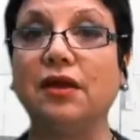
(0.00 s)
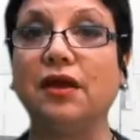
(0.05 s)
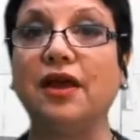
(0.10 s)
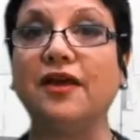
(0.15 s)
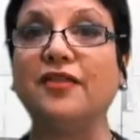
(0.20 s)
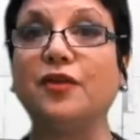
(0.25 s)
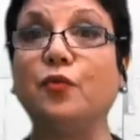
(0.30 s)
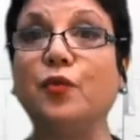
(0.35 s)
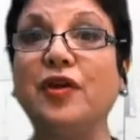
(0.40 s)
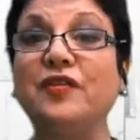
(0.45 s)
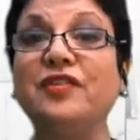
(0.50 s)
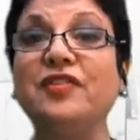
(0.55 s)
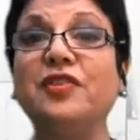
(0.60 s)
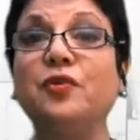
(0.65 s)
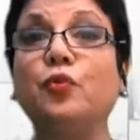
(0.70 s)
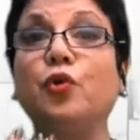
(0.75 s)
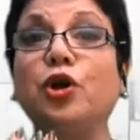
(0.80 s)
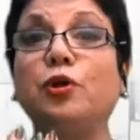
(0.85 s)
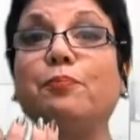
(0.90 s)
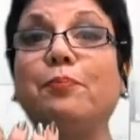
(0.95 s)
and even
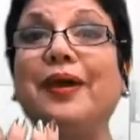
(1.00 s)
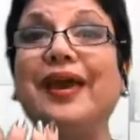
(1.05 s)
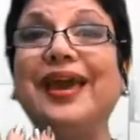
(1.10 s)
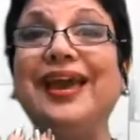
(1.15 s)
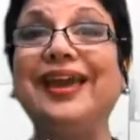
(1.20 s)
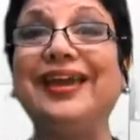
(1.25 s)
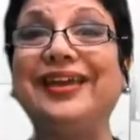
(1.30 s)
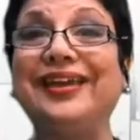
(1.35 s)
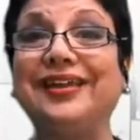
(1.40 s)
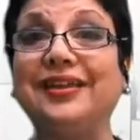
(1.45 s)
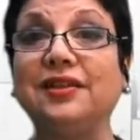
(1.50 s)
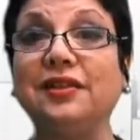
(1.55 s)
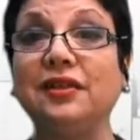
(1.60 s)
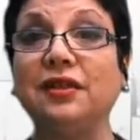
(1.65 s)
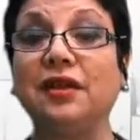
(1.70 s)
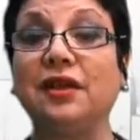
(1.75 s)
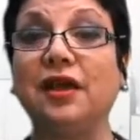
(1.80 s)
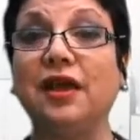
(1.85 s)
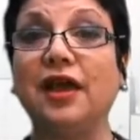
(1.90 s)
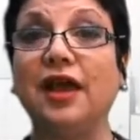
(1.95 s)
the word
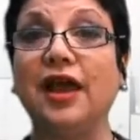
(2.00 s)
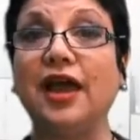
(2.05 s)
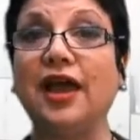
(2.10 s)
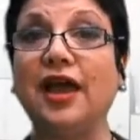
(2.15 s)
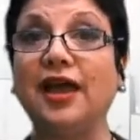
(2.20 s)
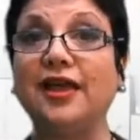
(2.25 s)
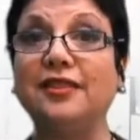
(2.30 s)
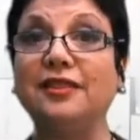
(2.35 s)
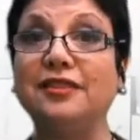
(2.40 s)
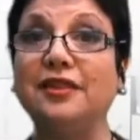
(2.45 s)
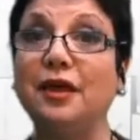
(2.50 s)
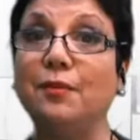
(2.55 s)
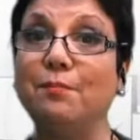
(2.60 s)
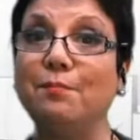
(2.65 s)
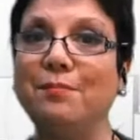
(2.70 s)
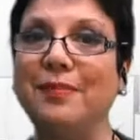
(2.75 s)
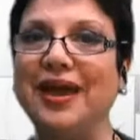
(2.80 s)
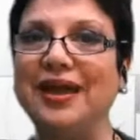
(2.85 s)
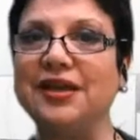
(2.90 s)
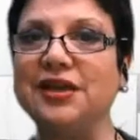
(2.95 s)
pain,
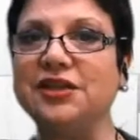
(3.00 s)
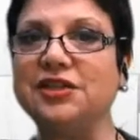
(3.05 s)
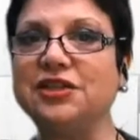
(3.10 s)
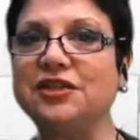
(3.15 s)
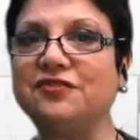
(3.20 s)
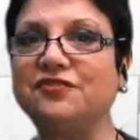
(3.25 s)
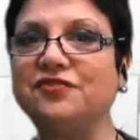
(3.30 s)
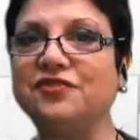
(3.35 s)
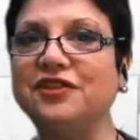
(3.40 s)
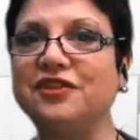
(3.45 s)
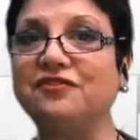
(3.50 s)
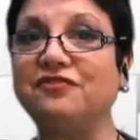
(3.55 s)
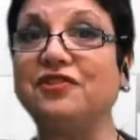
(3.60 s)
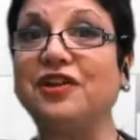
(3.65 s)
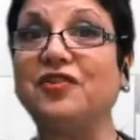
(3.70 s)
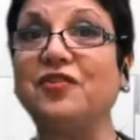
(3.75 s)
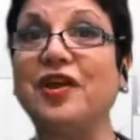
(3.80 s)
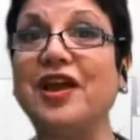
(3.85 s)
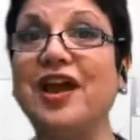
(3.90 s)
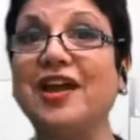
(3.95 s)
and many different
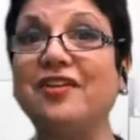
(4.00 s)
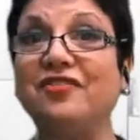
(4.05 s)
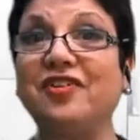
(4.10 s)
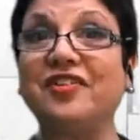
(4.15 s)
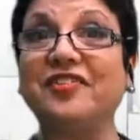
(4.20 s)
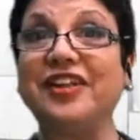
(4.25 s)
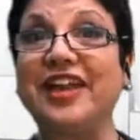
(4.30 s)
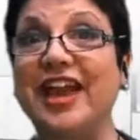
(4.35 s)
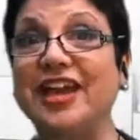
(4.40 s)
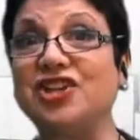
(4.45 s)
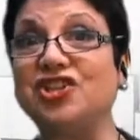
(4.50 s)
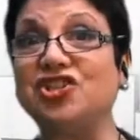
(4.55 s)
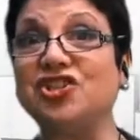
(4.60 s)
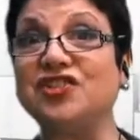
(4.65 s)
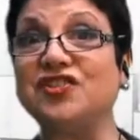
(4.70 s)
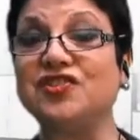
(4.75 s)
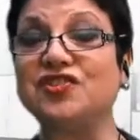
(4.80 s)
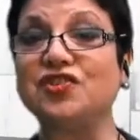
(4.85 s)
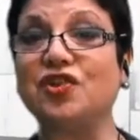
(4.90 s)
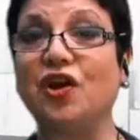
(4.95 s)

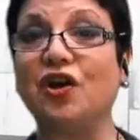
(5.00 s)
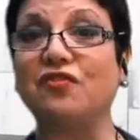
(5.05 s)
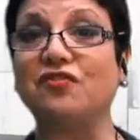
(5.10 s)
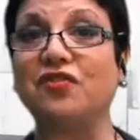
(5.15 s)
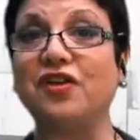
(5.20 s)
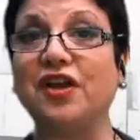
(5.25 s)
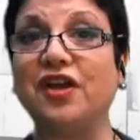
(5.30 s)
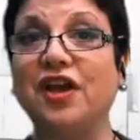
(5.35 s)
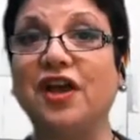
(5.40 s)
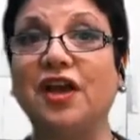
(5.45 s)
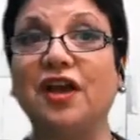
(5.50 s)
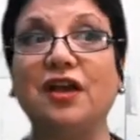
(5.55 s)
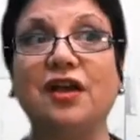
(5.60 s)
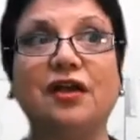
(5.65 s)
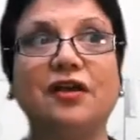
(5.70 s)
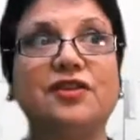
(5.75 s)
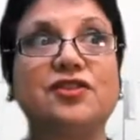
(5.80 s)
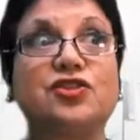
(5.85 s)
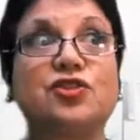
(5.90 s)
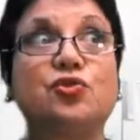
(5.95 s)
variations of
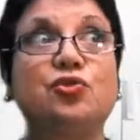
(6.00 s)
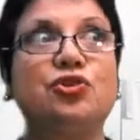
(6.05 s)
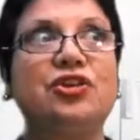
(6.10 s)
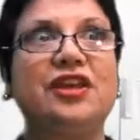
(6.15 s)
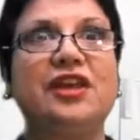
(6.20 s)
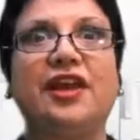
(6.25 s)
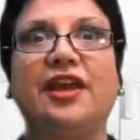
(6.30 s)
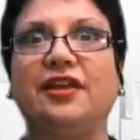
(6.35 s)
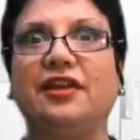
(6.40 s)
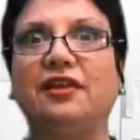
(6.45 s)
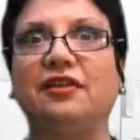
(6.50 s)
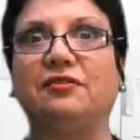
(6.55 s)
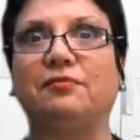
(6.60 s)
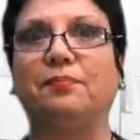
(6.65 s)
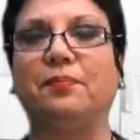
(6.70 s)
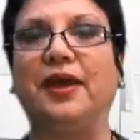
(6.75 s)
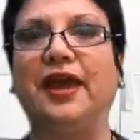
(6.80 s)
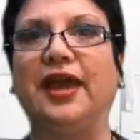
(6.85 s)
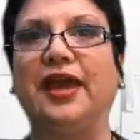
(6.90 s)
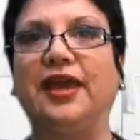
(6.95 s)
excruciating
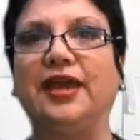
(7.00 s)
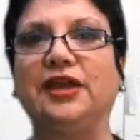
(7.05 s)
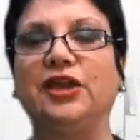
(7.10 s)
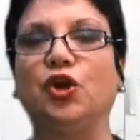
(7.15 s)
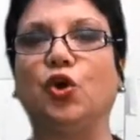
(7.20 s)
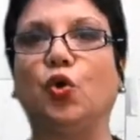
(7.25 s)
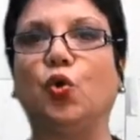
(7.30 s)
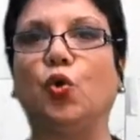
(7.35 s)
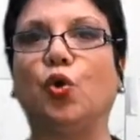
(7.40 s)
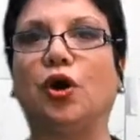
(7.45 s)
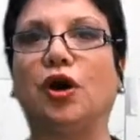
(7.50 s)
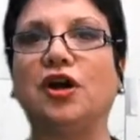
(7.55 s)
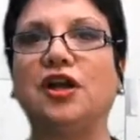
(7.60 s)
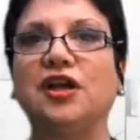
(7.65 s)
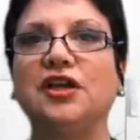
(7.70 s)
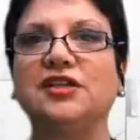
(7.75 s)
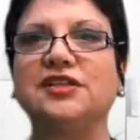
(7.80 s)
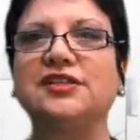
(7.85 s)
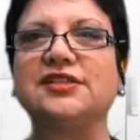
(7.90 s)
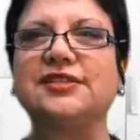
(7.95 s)
pain
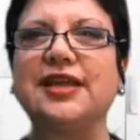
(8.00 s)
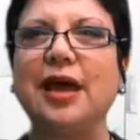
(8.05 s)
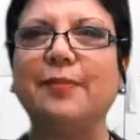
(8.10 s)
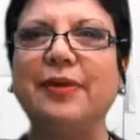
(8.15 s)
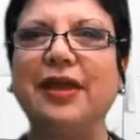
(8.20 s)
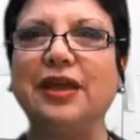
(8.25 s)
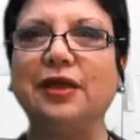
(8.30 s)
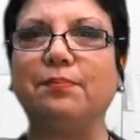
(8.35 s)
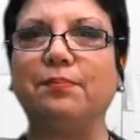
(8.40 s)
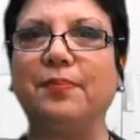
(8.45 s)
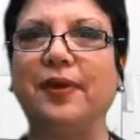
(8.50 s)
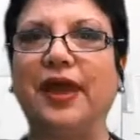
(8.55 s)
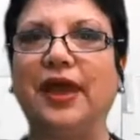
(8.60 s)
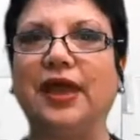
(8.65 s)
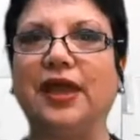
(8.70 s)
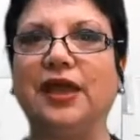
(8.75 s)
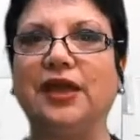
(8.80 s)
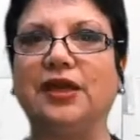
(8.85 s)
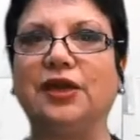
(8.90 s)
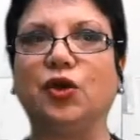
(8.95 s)
or stabbing
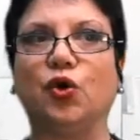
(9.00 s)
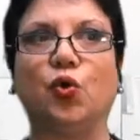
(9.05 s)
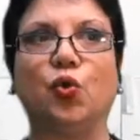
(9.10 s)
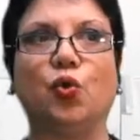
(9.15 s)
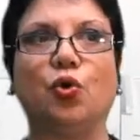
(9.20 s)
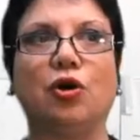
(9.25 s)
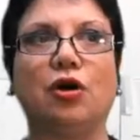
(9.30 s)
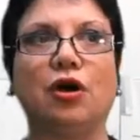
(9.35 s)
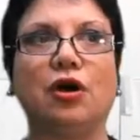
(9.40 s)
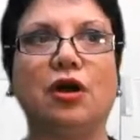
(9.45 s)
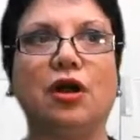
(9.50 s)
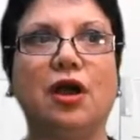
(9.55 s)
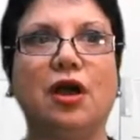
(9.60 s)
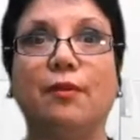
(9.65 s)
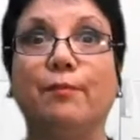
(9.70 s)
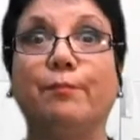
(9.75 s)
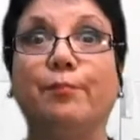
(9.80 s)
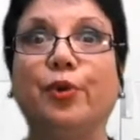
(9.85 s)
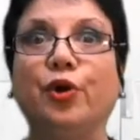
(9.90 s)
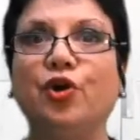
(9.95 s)
pain or
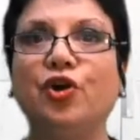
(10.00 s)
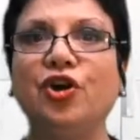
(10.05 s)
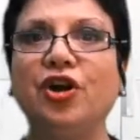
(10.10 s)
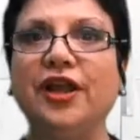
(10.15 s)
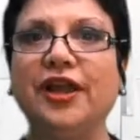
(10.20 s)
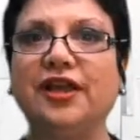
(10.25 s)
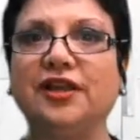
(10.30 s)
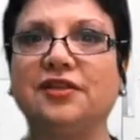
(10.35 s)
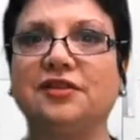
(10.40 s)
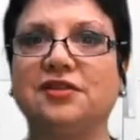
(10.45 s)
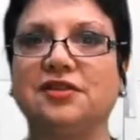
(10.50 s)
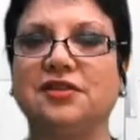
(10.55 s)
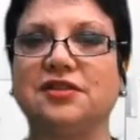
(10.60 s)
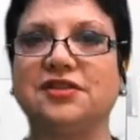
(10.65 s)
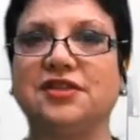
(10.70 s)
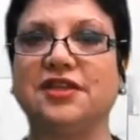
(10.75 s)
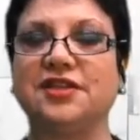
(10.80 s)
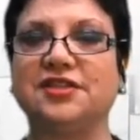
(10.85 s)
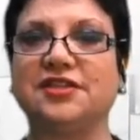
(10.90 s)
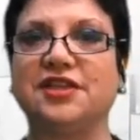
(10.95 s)
burning
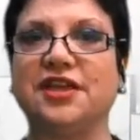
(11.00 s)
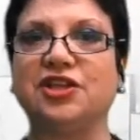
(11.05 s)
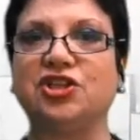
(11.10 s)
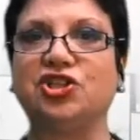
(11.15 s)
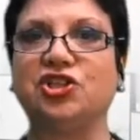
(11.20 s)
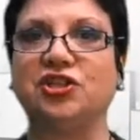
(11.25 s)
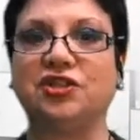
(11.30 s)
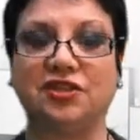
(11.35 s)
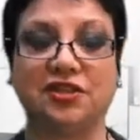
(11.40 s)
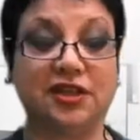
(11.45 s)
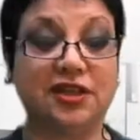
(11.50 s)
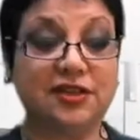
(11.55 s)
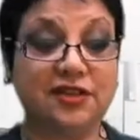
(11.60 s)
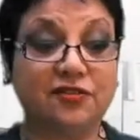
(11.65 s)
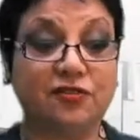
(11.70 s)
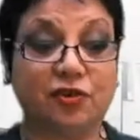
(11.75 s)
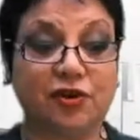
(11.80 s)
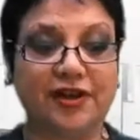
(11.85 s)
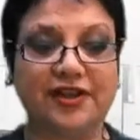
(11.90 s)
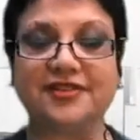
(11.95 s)
sensation,
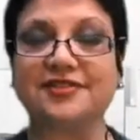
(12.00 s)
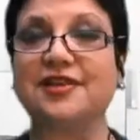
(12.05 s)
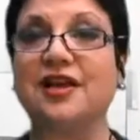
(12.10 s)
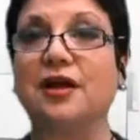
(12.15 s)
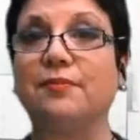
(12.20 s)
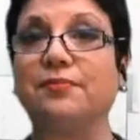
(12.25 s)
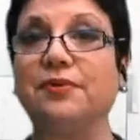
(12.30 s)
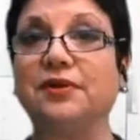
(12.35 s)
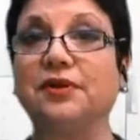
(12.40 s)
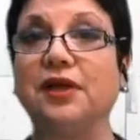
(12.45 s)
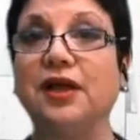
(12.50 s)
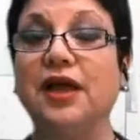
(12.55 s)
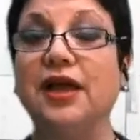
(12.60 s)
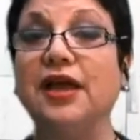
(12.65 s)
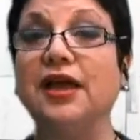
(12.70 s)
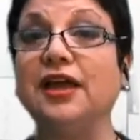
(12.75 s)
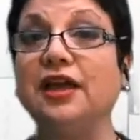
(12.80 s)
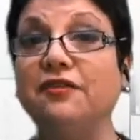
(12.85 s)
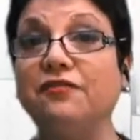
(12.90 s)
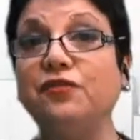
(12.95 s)
for example.
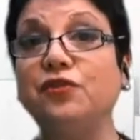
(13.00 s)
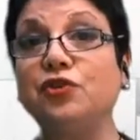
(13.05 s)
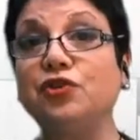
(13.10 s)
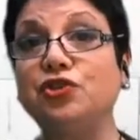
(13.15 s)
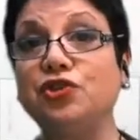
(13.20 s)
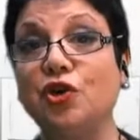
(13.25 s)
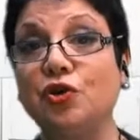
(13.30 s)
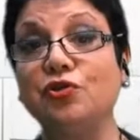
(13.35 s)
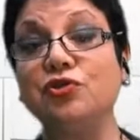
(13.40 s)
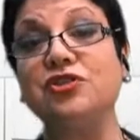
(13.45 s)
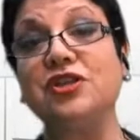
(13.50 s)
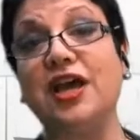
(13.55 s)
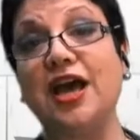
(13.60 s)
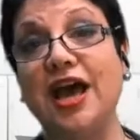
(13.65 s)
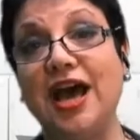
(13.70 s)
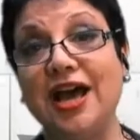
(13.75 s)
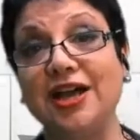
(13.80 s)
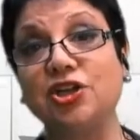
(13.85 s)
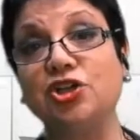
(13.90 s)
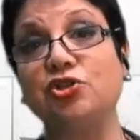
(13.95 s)
If you don't
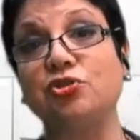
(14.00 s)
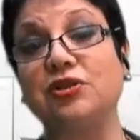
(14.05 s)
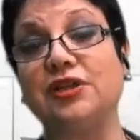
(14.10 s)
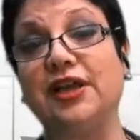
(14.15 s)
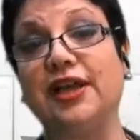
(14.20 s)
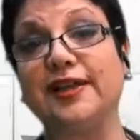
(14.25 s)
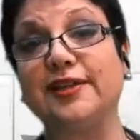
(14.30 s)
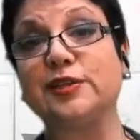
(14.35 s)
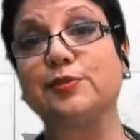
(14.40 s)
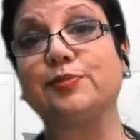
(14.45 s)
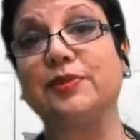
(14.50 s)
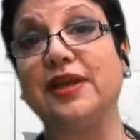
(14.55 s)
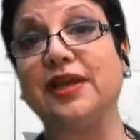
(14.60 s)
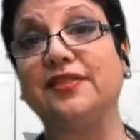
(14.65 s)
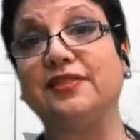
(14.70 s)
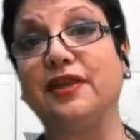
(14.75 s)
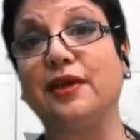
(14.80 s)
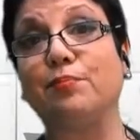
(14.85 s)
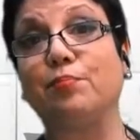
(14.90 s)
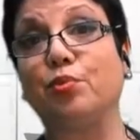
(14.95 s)
actually
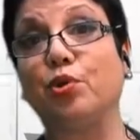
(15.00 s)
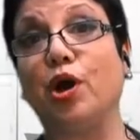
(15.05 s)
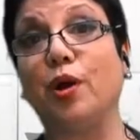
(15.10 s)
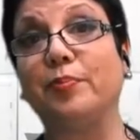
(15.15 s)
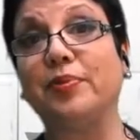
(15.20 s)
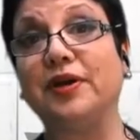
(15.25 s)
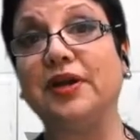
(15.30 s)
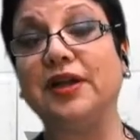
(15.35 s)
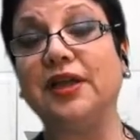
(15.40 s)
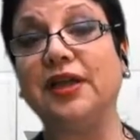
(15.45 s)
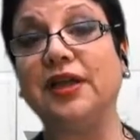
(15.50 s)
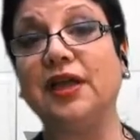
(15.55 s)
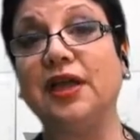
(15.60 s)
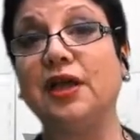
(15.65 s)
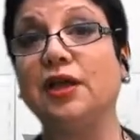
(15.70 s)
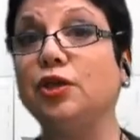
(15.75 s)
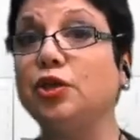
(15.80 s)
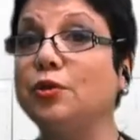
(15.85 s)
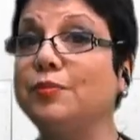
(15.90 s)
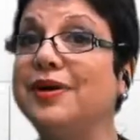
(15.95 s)
explain them properly,
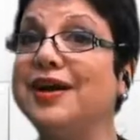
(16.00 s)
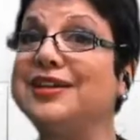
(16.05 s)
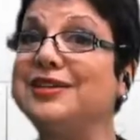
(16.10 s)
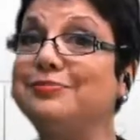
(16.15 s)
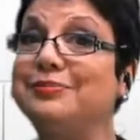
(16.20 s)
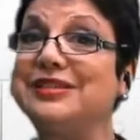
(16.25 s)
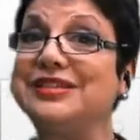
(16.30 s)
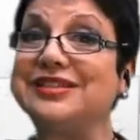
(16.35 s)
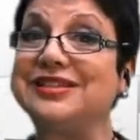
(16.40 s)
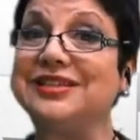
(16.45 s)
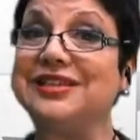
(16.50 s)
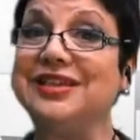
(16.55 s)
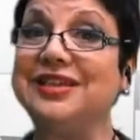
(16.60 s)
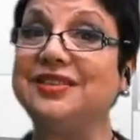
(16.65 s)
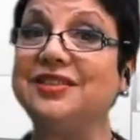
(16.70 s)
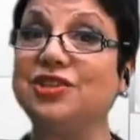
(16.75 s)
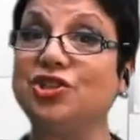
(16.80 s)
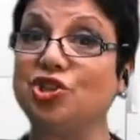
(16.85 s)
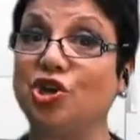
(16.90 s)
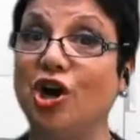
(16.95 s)
you might
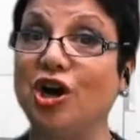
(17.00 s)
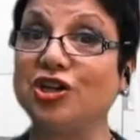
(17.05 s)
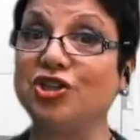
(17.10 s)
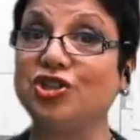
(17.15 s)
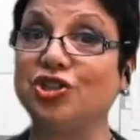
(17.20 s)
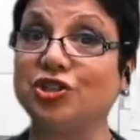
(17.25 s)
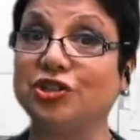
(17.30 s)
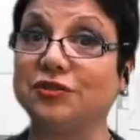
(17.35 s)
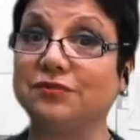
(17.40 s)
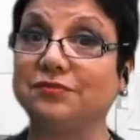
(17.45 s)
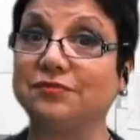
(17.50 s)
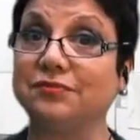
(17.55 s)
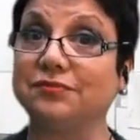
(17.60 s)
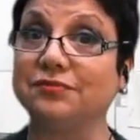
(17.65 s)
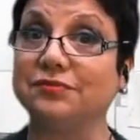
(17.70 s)
mislead the doctor.